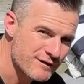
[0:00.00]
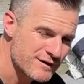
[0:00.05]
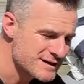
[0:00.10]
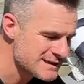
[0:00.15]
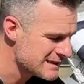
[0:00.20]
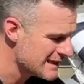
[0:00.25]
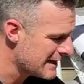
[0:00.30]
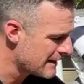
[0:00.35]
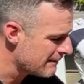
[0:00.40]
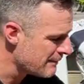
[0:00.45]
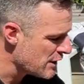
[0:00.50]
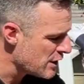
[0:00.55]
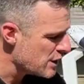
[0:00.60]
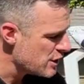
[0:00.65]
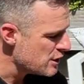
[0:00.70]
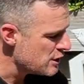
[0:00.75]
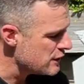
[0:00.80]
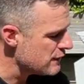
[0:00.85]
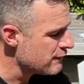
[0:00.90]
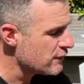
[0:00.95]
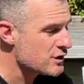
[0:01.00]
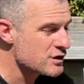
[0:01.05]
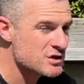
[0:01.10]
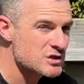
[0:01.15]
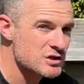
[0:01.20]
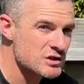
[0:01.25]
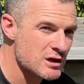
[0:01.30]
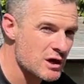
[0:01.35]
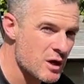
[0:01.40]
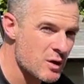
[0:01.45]
this leg. You've got to
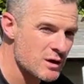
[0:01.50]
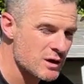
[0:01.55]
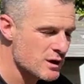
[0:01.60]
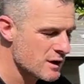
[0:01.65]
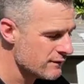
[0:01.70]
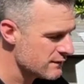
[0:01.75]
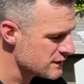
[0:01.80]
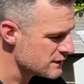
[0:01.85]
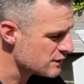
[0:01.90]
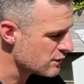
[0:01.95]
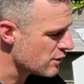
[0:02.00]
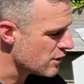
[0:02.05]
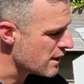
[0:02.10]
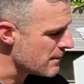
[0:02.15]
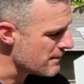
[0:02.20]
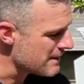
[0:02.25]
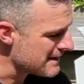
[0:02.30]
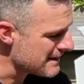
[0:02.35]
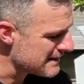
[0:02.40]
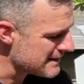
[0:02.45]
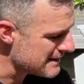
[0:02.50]
slowly over time